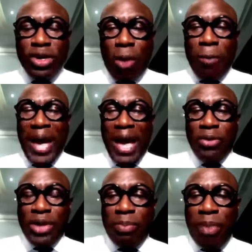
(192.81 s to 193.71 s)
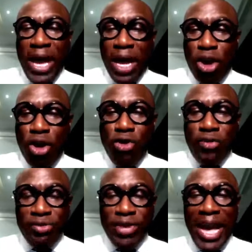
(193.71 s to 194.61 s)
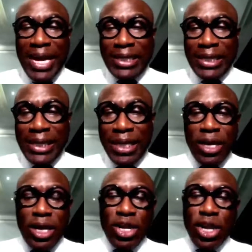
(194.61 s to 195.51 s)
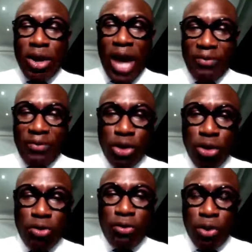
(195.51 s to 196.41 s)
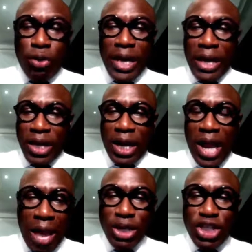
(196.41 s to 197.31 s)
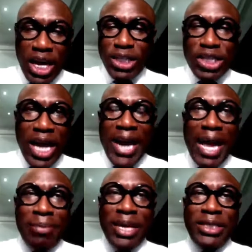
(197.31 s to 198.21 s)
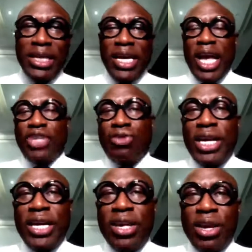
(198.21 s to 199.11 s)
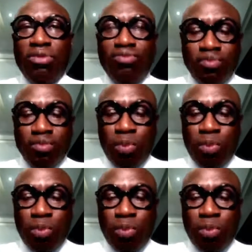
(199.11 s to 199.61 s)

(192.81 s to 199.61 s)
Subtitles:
compounded by a COVID reality, you know, having to look forward at the climate change dynamics, has really, you know,